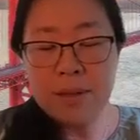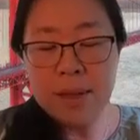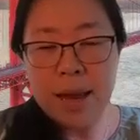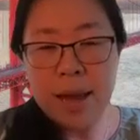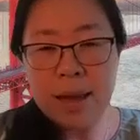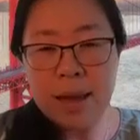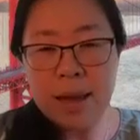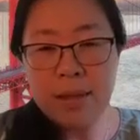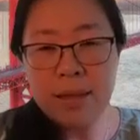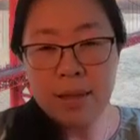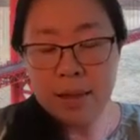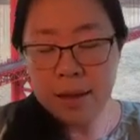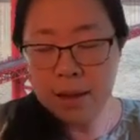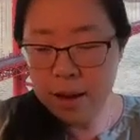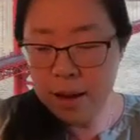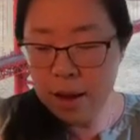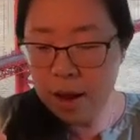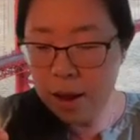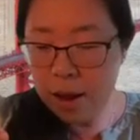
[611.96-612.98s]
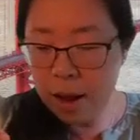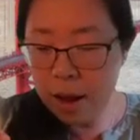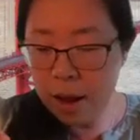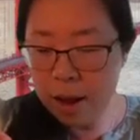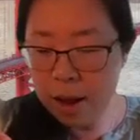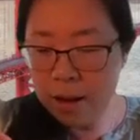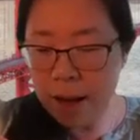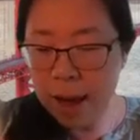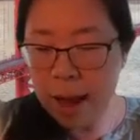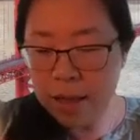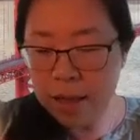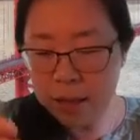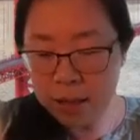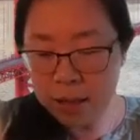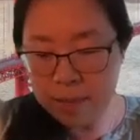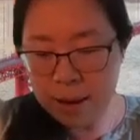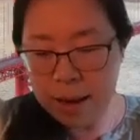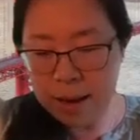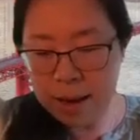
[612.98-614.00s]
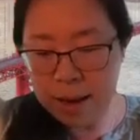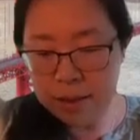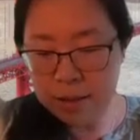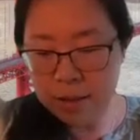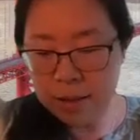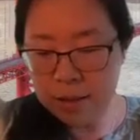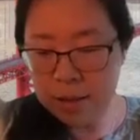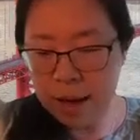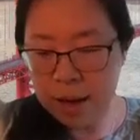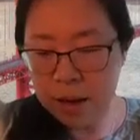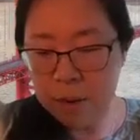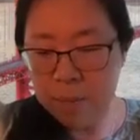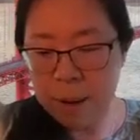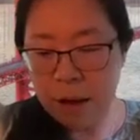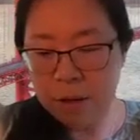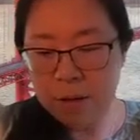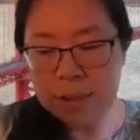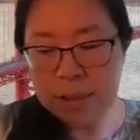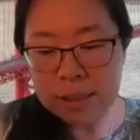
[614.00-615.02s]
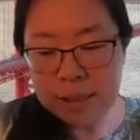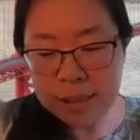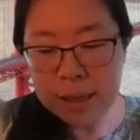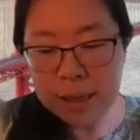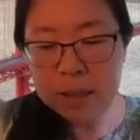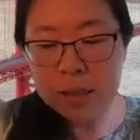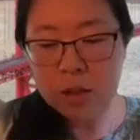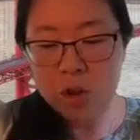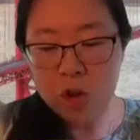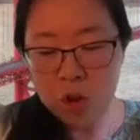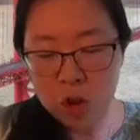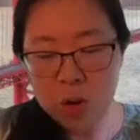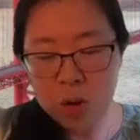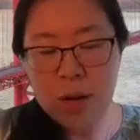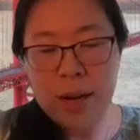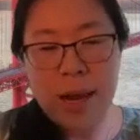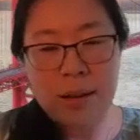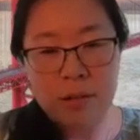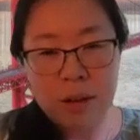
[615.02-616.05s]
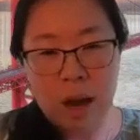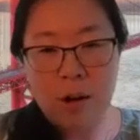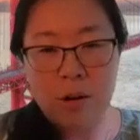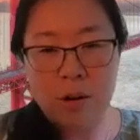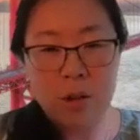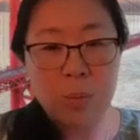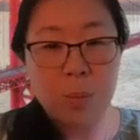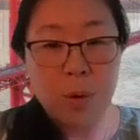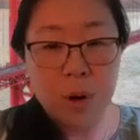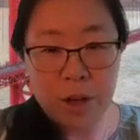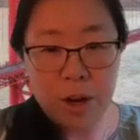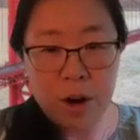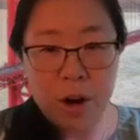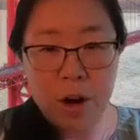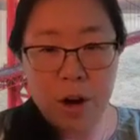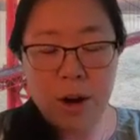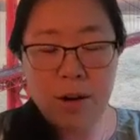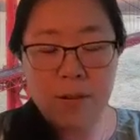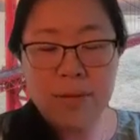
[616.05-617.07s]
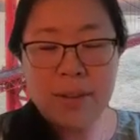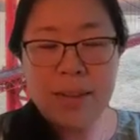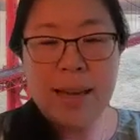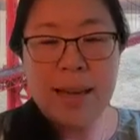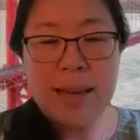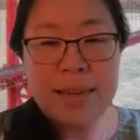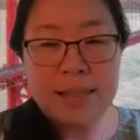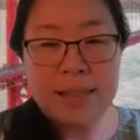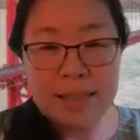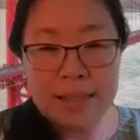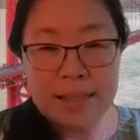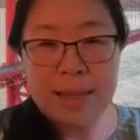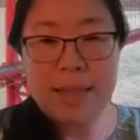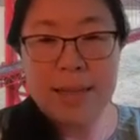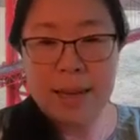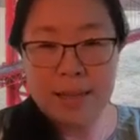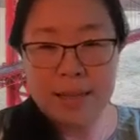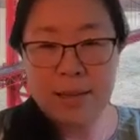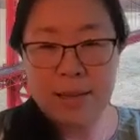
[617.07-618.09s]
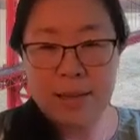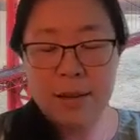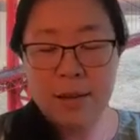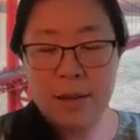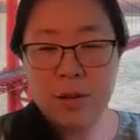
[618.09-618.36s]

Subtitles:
they estimated that about $6 trillion per year is needed